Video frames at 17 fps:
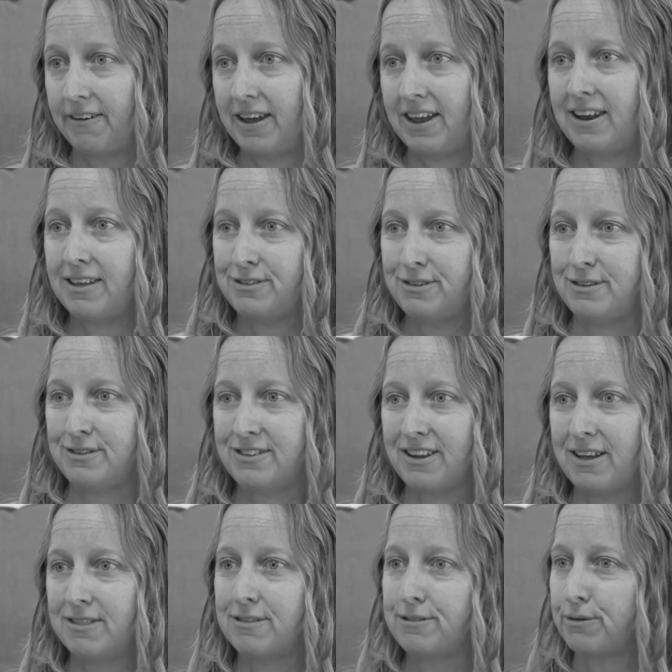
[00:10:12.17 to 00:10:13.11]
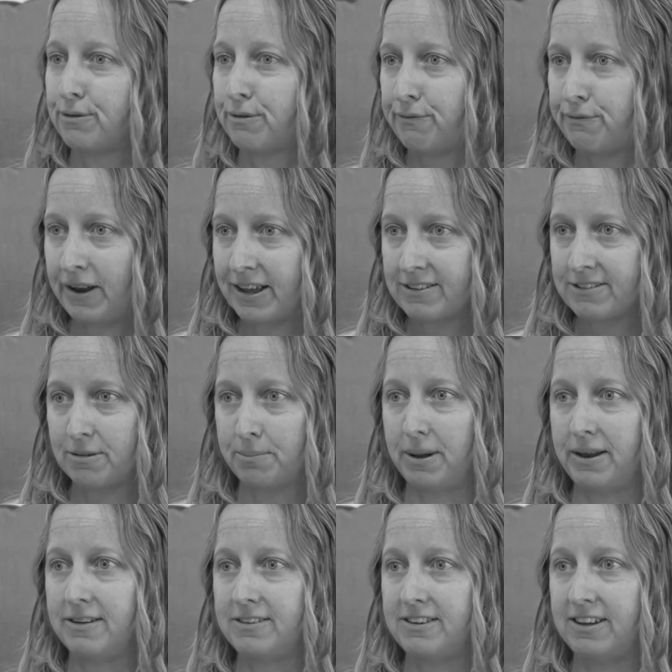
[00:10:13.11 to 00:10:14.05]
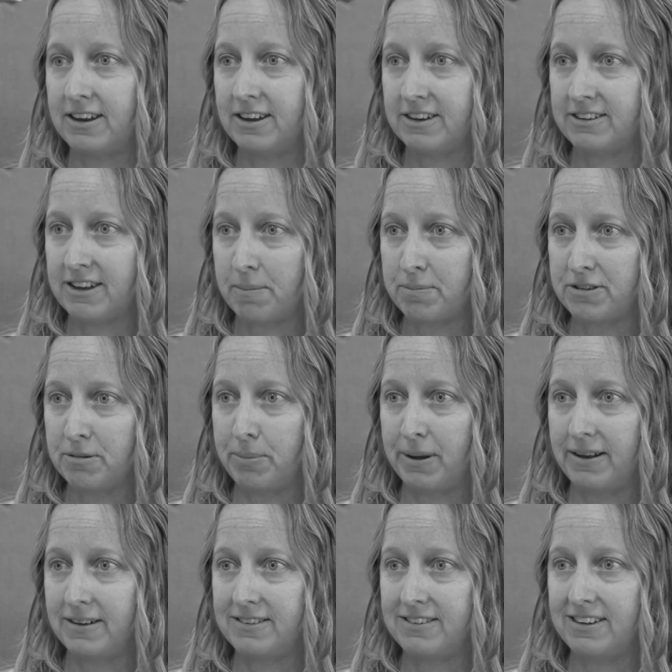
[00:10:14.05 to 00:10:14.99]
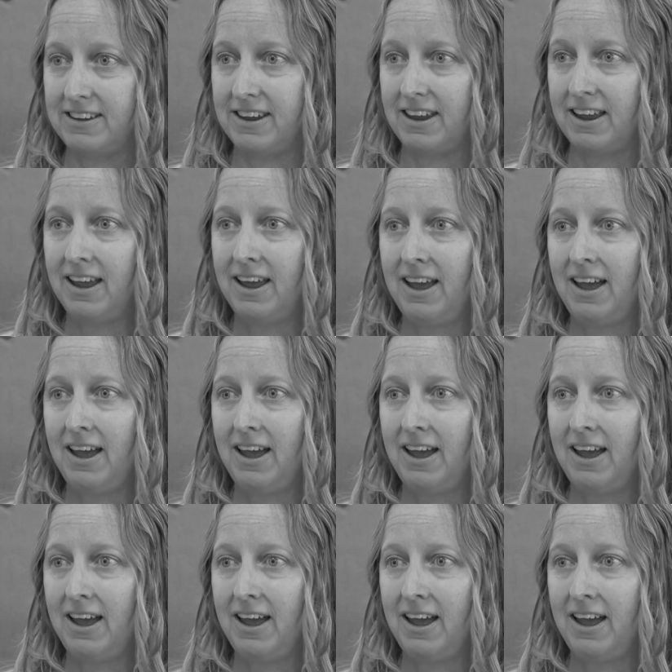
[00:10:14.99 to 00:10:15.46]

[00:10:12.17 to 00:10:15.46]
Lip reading: And as you say, the sort of flexibility and adaptability,